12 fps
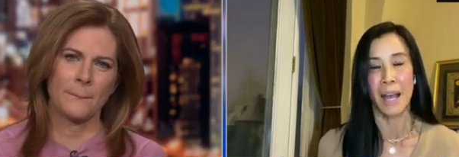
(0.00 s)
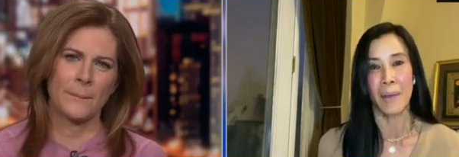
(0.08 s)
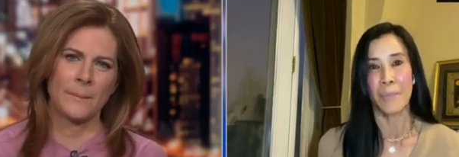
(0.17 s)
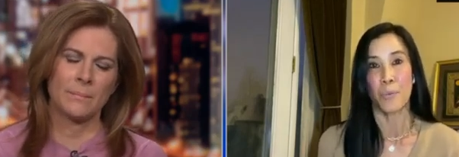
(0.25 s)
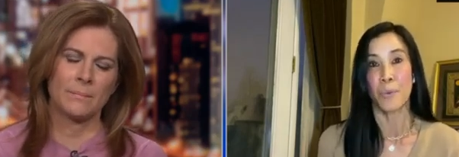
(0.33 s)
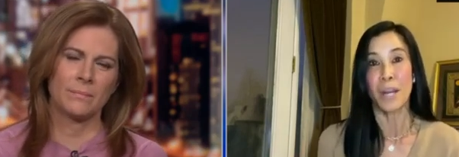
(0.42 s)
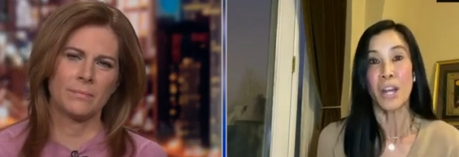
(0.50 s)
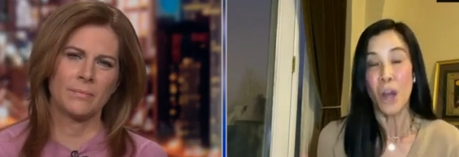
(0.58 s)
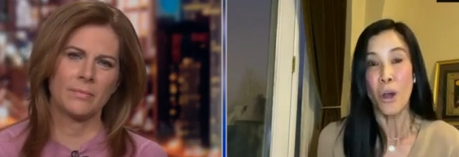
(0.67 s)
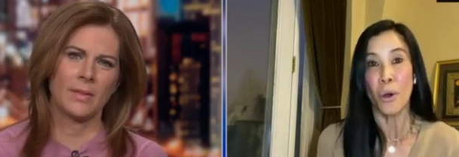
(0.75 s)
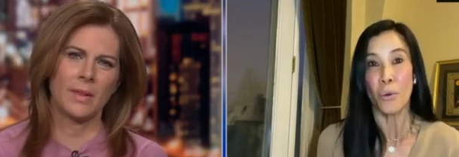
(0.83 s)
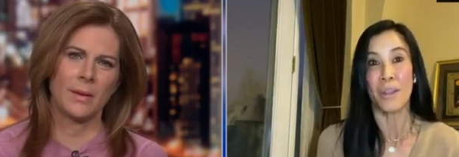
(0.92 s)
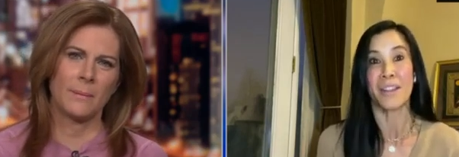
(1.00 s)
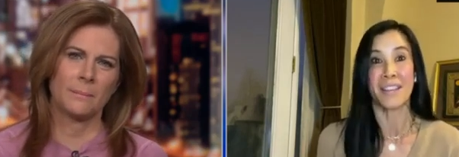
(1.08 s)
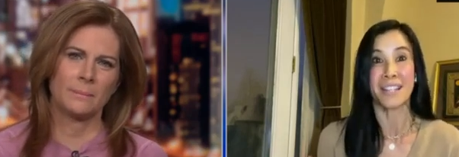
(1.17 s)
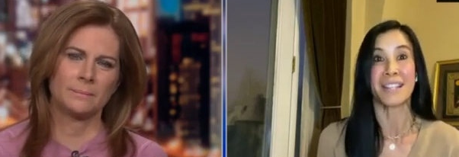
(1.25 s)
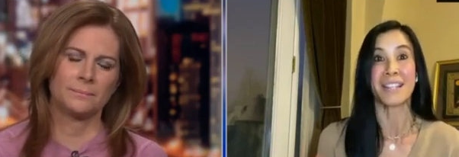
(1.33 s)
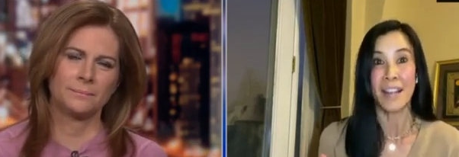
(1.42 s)
Speaker 1: I mean, we know that
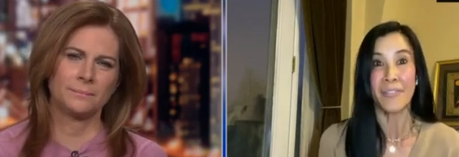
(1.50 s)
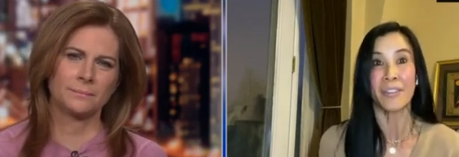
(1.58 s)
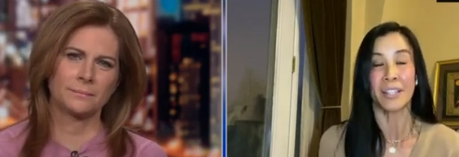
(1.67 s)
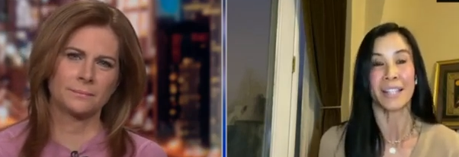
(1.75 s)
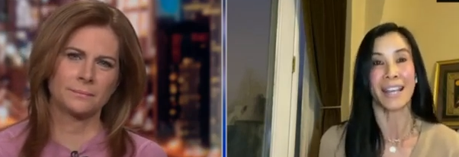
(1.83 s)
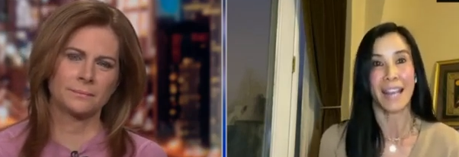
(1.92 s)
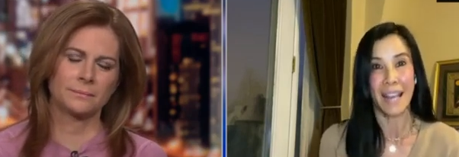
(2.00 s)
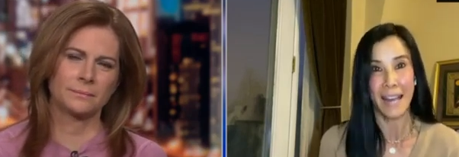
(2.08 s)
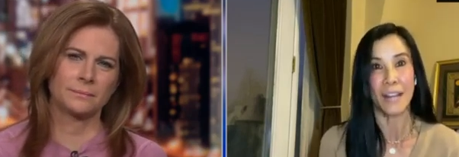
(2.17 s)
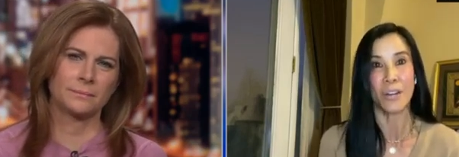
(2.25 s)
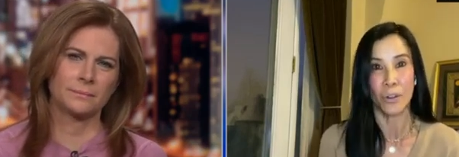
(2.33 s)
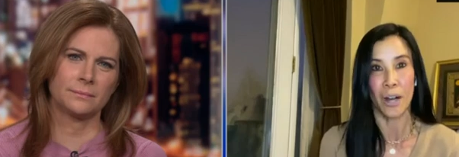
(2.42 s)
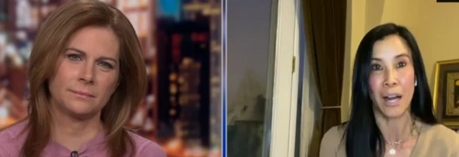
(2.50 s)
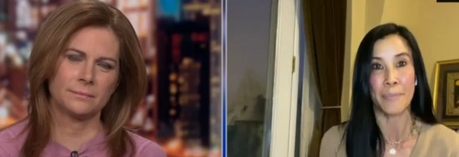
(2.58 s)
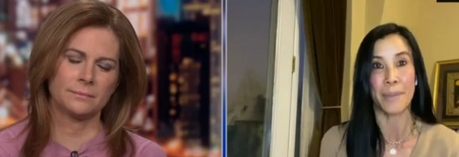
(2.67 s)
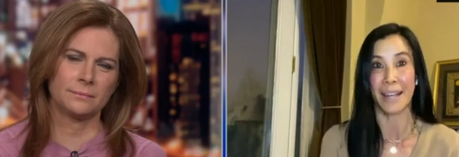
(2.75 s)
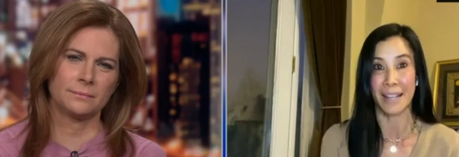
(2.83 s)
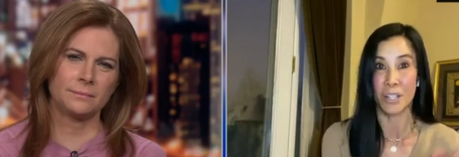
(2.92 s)
this is definitely a hate
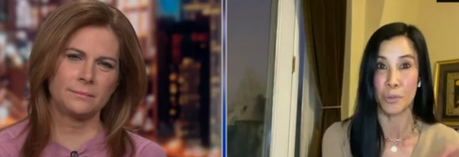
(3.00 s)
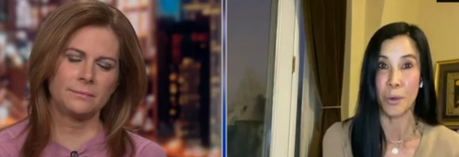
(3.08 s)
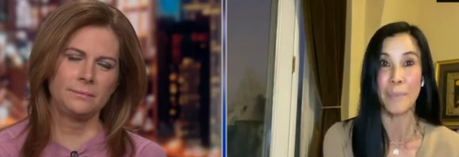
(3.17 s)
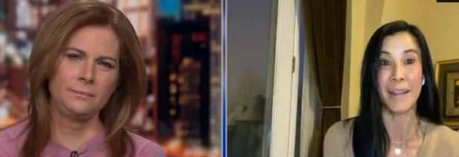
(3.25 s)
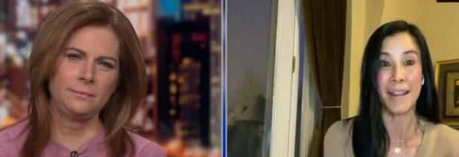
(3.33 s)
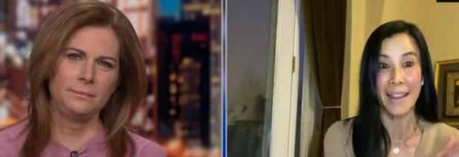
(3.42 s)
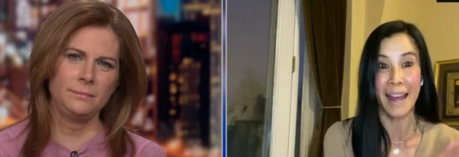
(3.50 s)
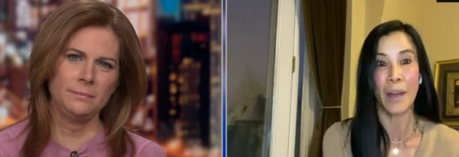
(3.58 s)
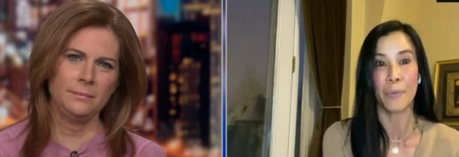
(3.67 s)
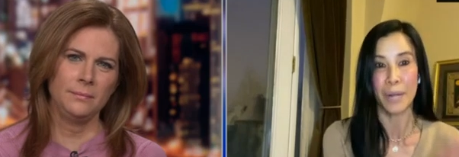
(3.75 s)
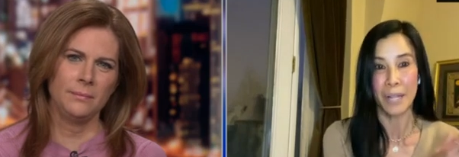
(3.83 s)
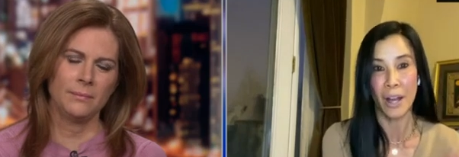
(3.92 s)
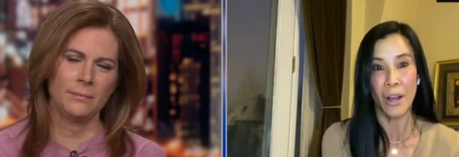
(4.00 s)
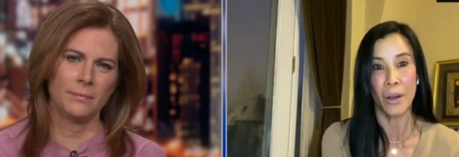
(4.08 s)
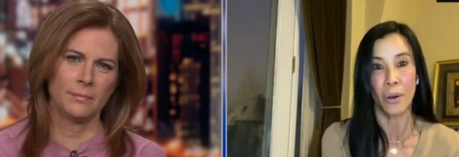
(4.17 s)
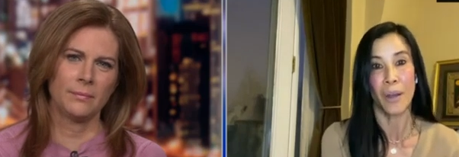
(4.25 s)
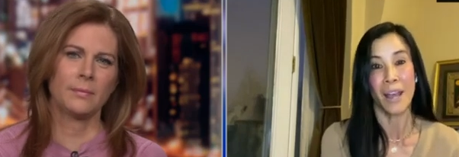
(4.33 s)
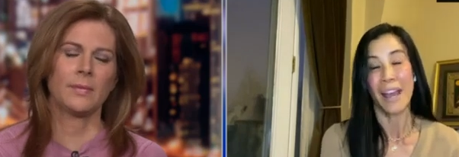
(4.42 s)
crime against women, that we
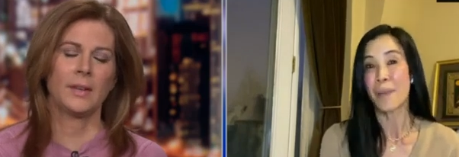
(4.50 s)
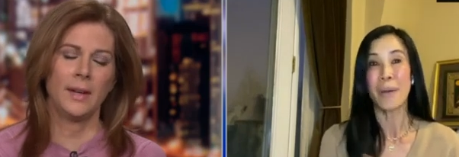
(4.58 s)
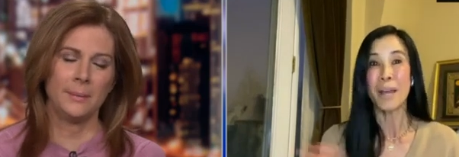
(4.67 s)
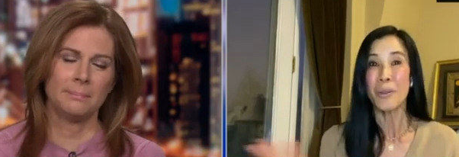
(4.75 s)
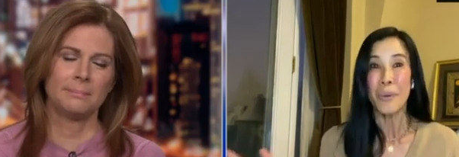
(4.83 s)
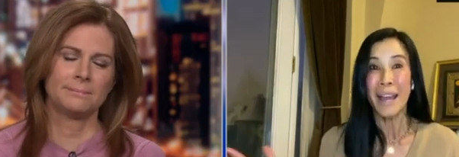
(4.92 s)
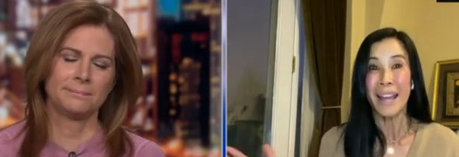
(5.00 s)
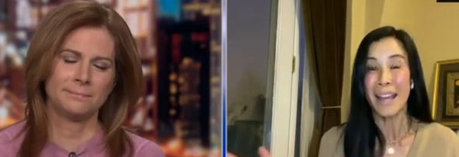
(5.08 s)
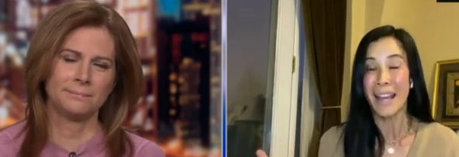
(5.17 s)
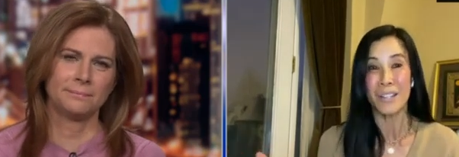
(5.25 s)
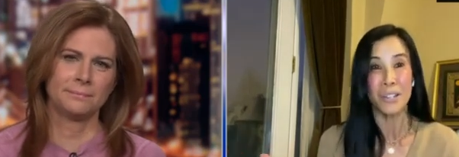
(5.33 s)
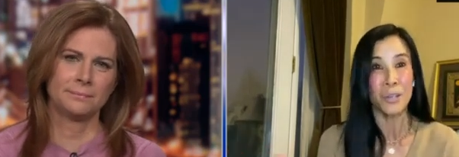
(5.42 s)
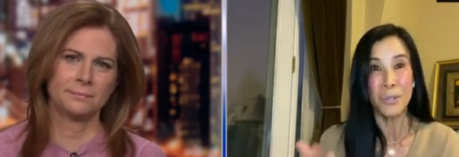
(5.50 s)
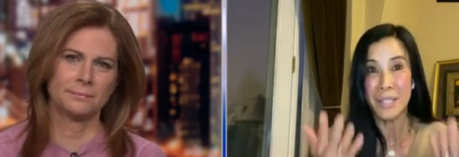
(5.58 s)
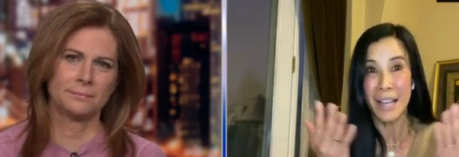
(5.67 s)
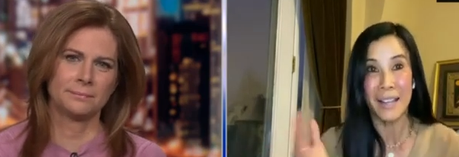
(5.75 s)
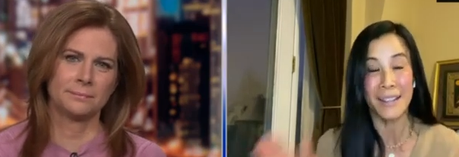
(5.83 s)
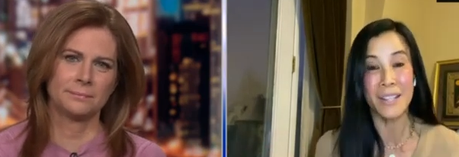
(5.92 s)
know. Yeah. And by the way, as you
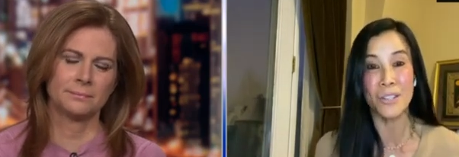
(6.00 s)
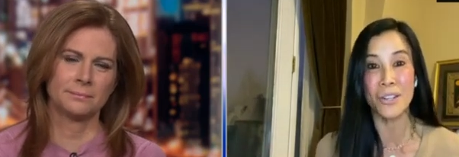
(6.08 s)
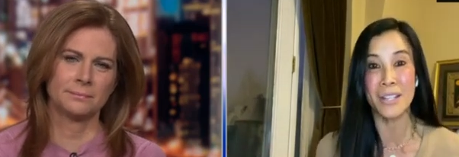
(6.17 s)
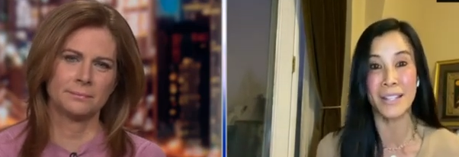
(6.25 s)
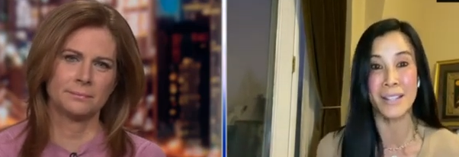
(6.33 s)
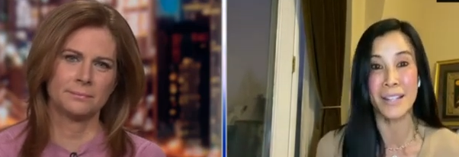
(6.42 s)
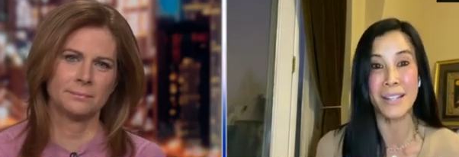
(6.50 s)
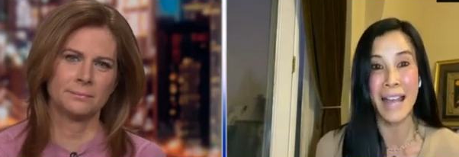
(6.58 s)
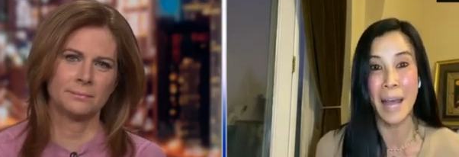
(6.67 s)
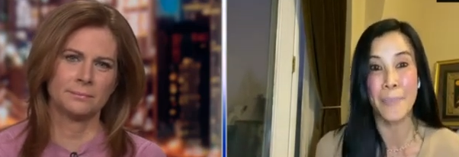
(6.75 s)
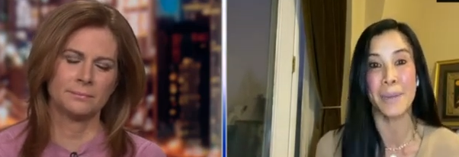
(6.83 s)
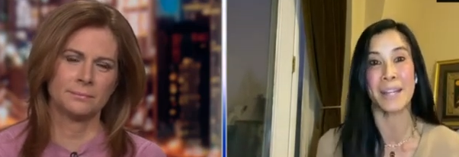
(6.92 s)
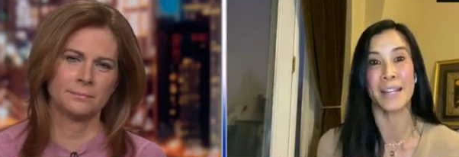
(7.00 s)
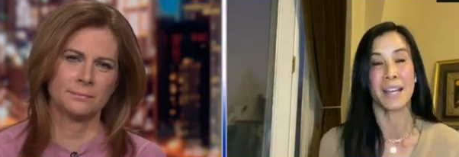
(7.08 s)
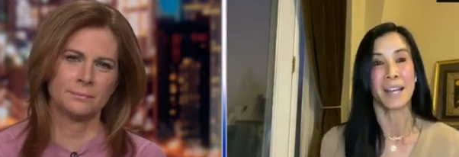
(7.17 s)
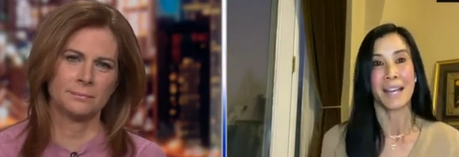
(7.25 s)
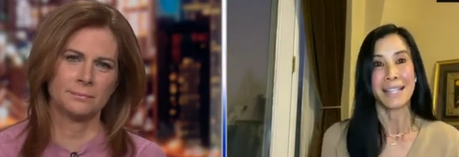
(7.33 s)
said, this just this happened